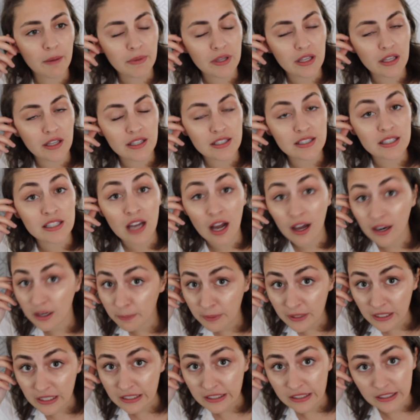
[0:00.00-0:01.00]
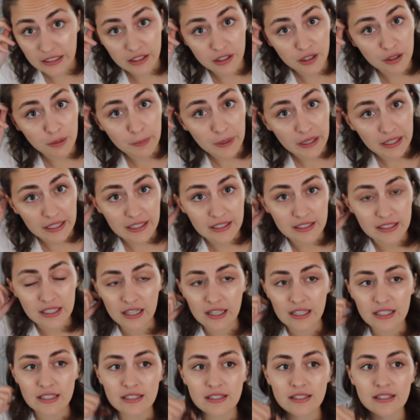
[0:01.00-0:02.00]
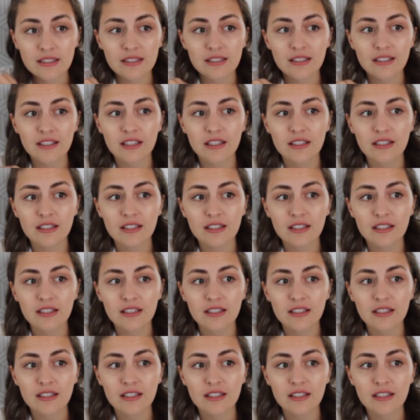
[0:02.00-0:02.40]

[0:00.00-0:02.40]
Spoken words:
He is not a picky eater, but he does,